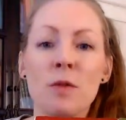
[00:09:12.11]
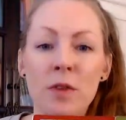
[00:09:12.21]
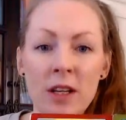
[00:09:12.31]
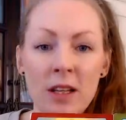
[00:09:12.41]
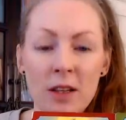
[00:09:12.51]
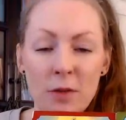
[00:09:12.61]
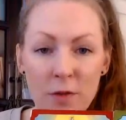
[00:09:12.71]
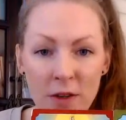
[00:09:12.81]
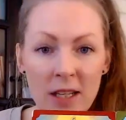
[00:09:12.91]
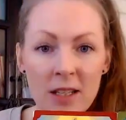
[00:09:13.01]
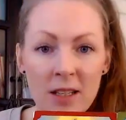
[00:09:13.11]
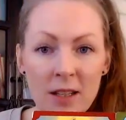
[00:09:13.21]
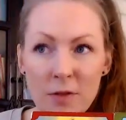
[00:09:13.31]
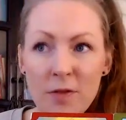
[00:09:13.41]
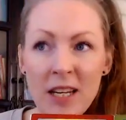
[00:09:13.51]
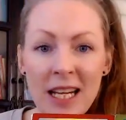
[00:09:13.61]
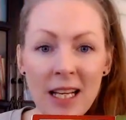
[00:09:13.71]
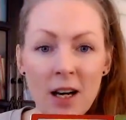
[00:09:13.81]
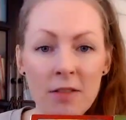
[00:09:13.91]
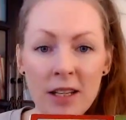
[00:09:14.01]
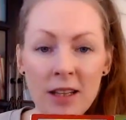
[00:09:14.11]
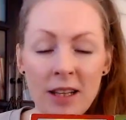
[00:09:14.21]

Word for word: the fitting of it,